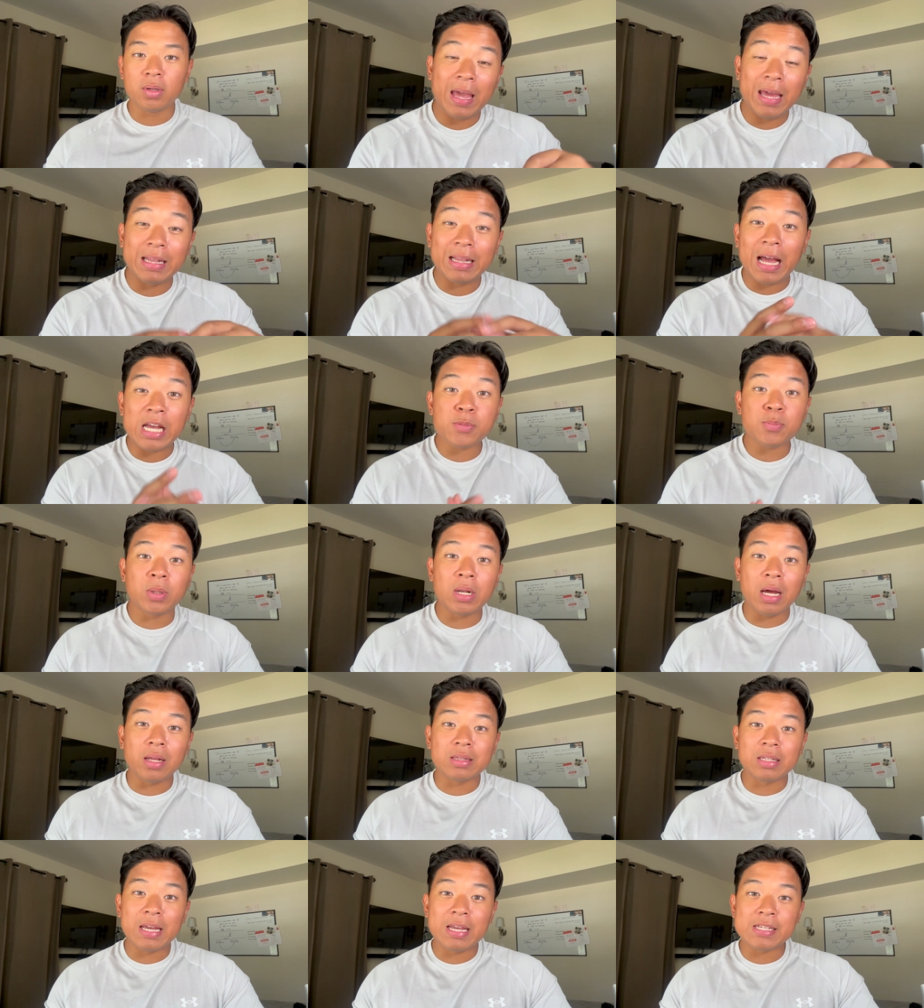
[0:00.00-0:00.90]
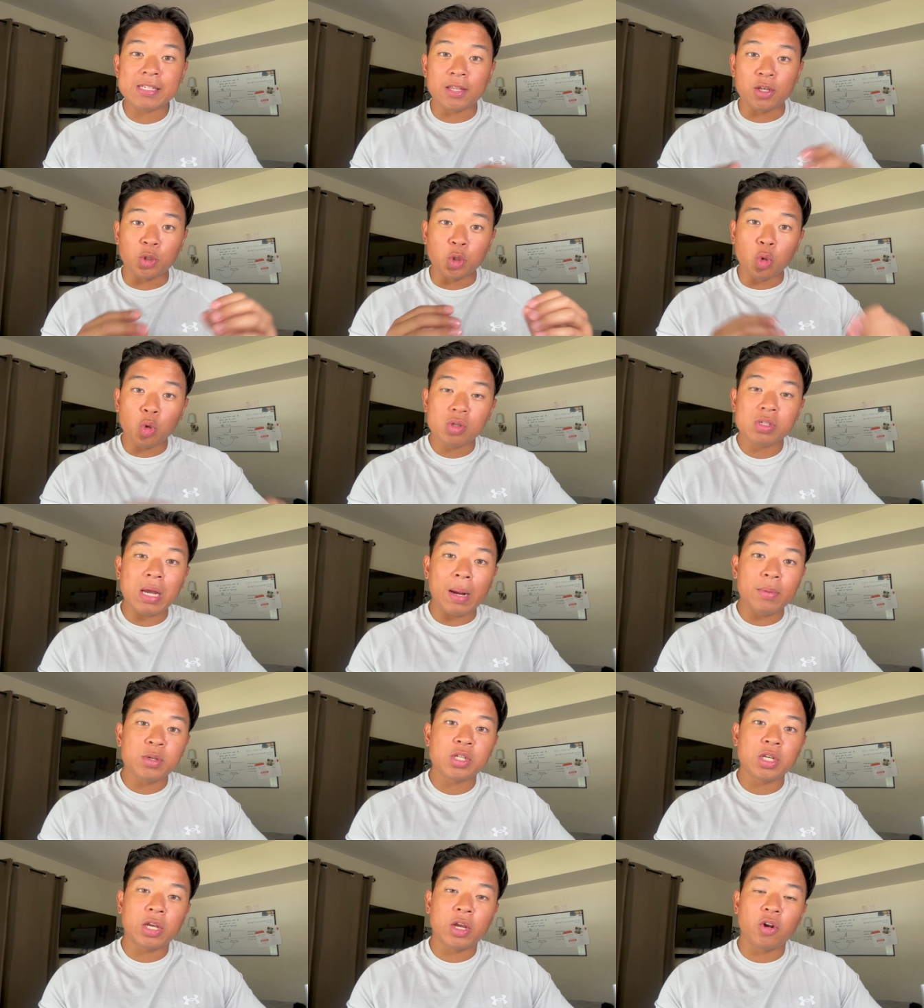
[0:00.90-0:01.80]
And last but not least, the Google
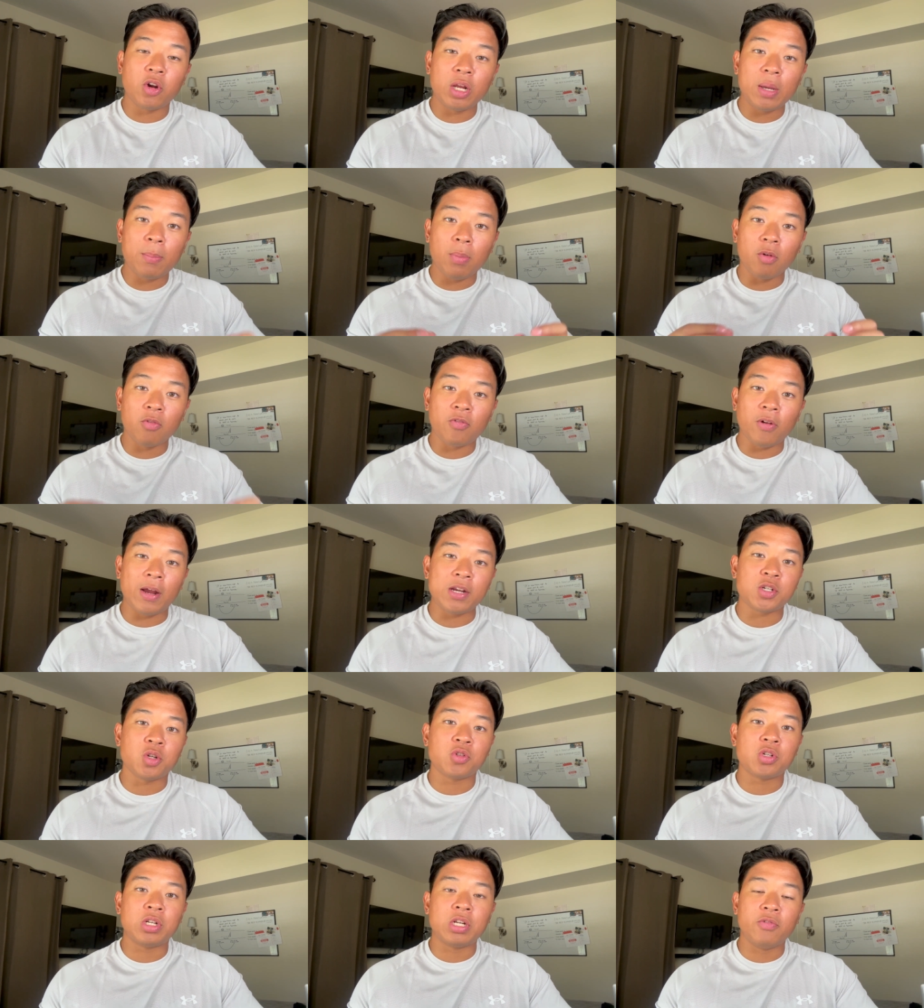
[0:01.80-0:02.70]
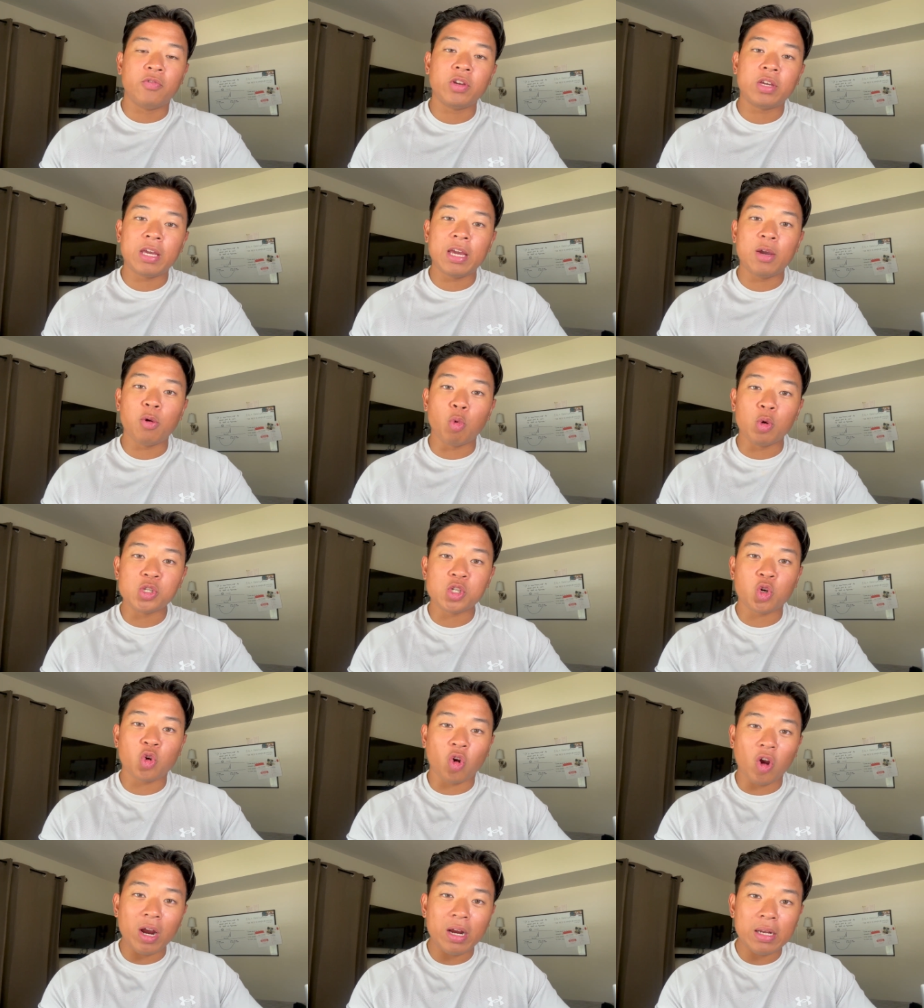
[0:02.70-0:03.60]
Cybersecurity Professional Certificate was
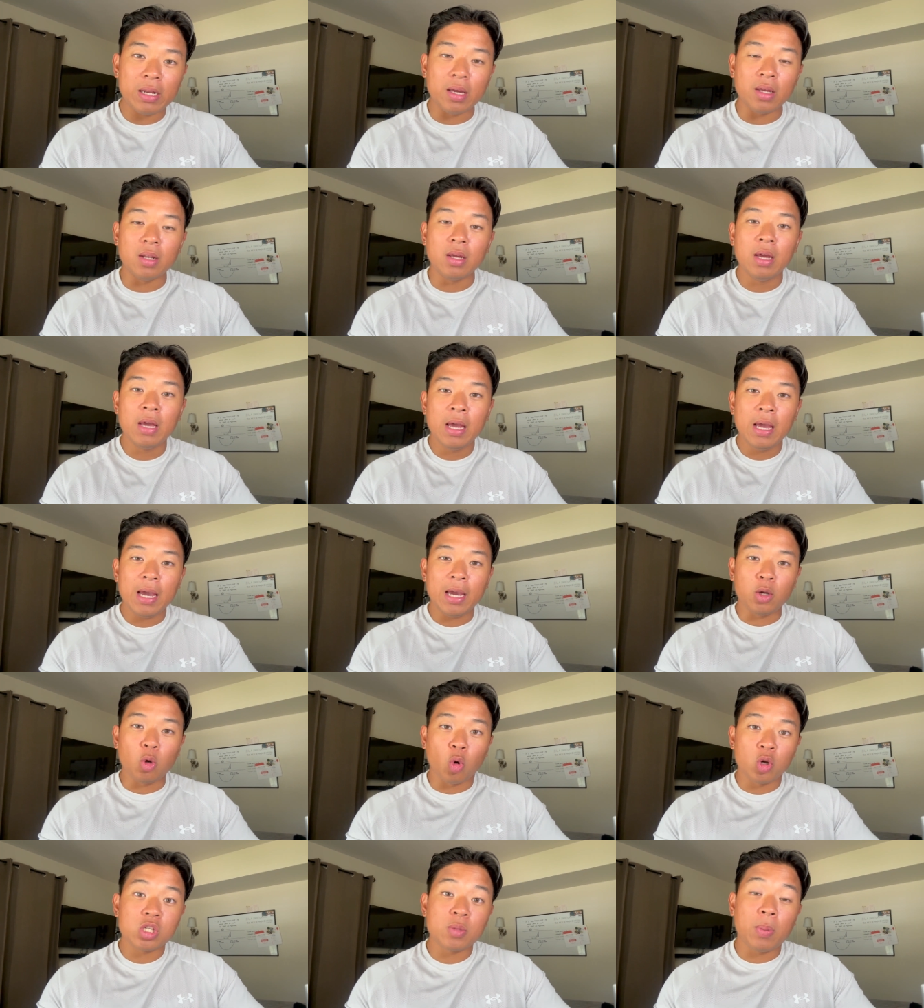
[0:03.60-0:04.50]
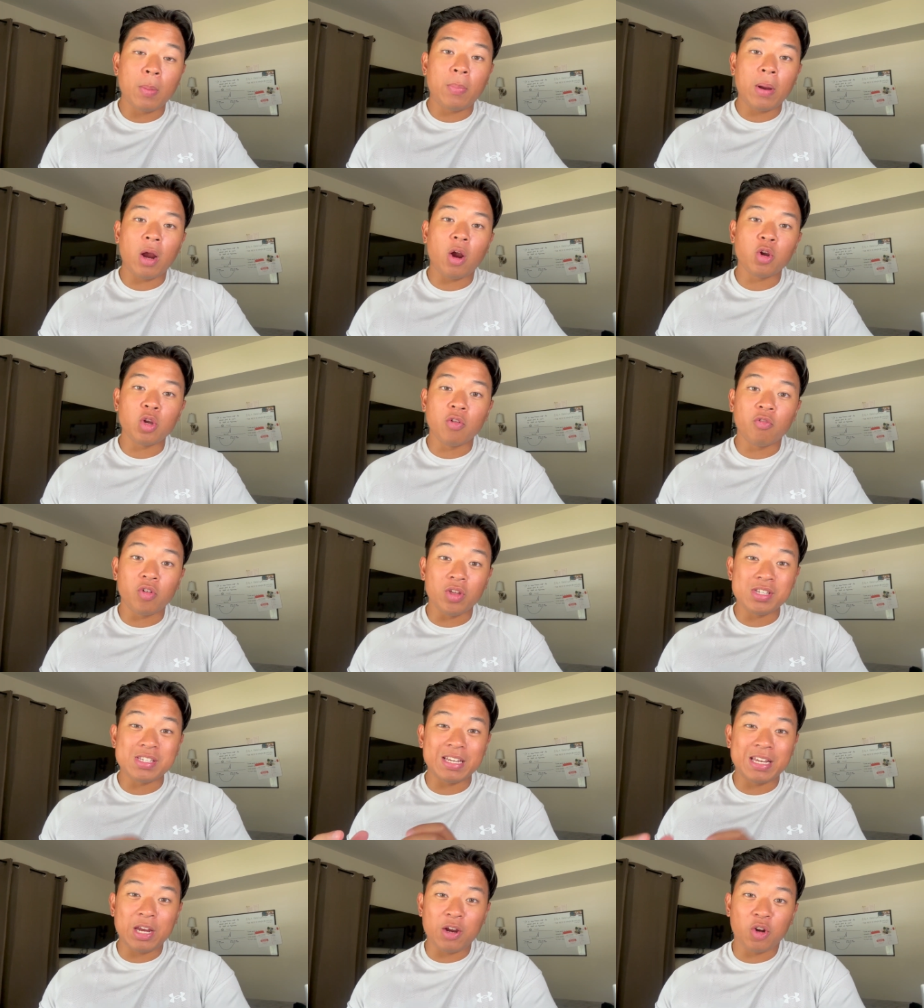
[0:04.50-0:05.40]
created in order to prepare you for the
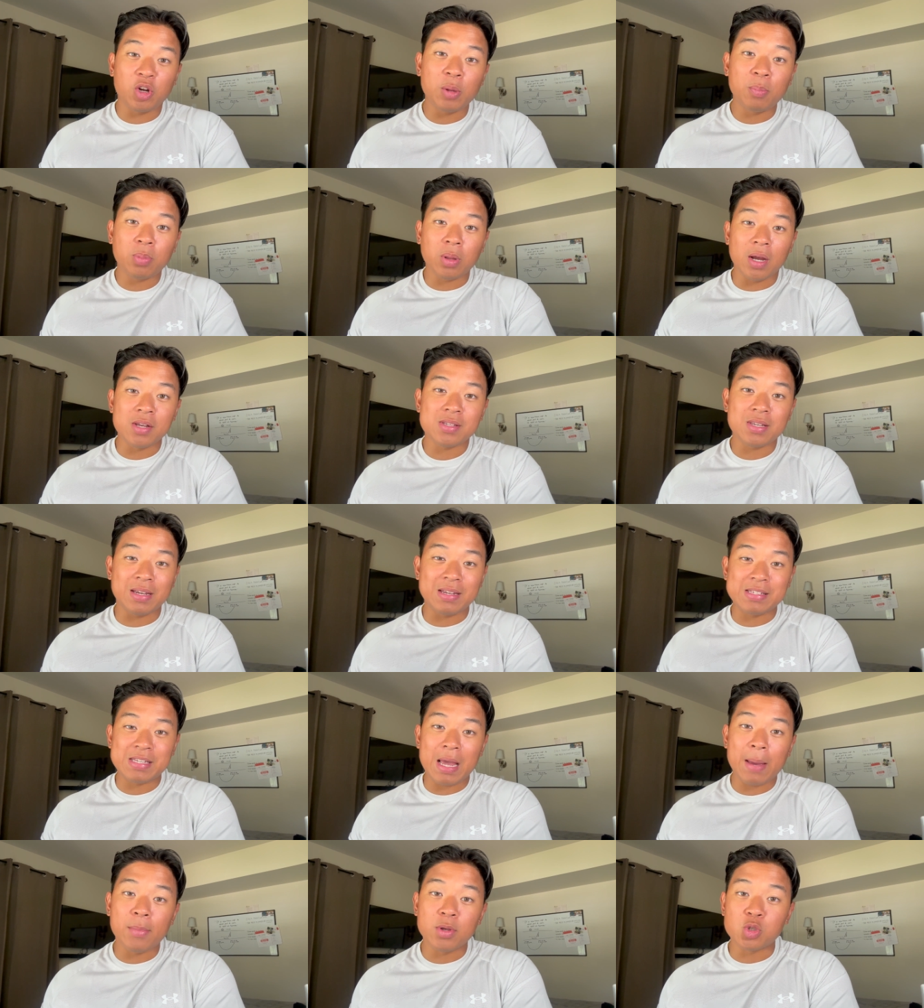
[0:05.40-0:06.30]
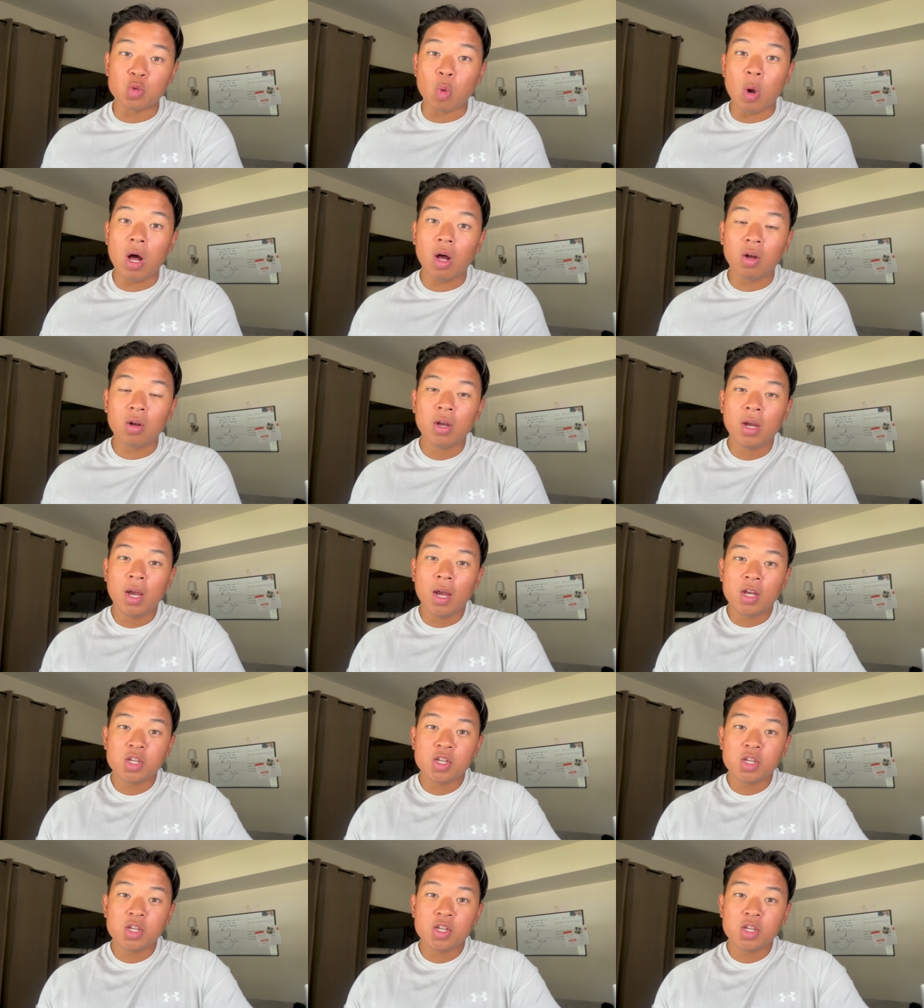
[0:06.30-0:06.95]
Security Plus exam as well.